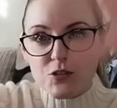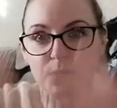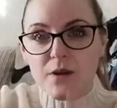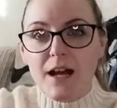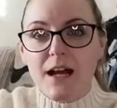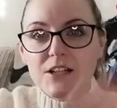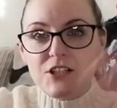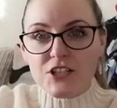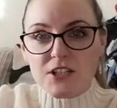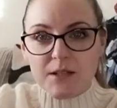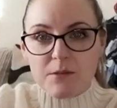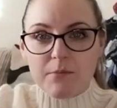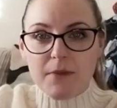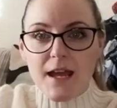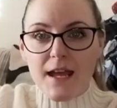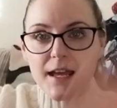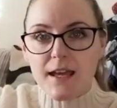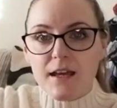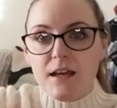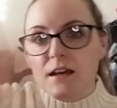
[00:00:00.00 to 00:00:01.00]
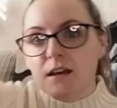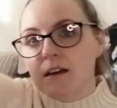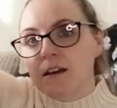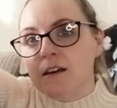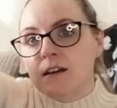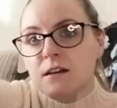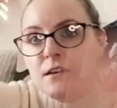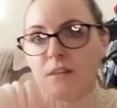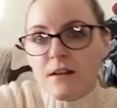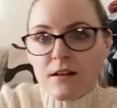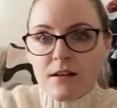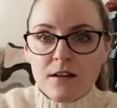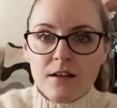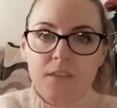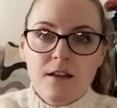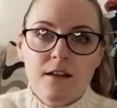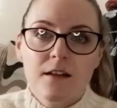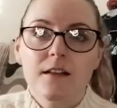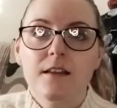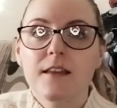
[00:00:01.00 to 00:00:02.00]
much we actually make,
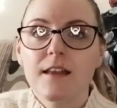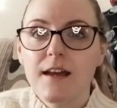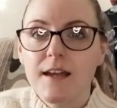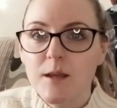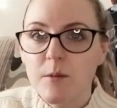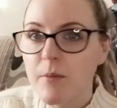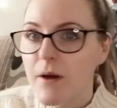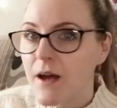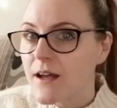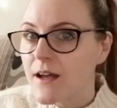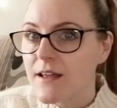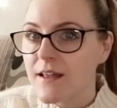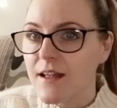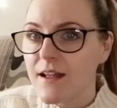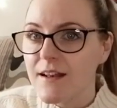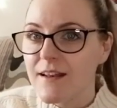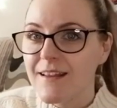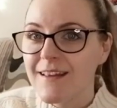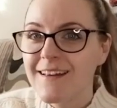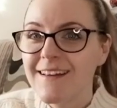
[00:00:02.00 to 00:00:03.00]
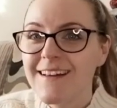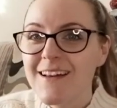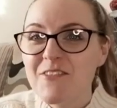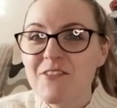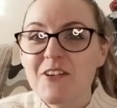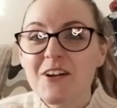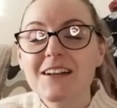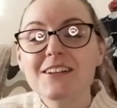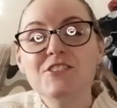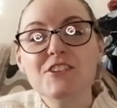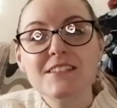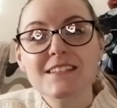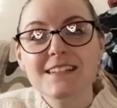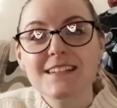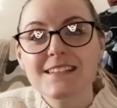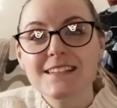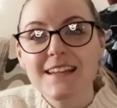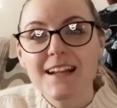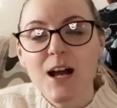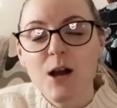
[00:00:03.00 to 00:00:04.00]
there, you're back again. If you're interested
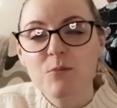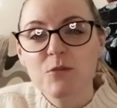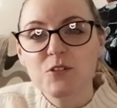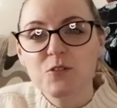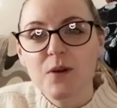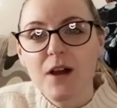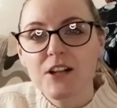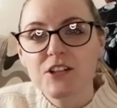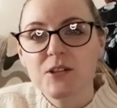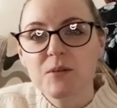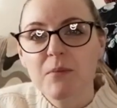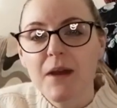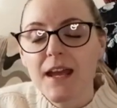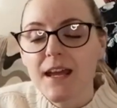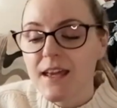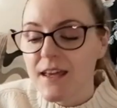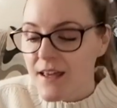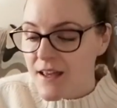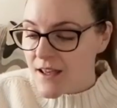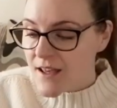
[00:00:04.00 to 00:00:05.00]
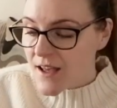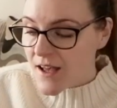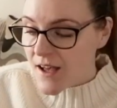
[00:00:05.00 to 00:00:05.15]
in seeing how much we actually make,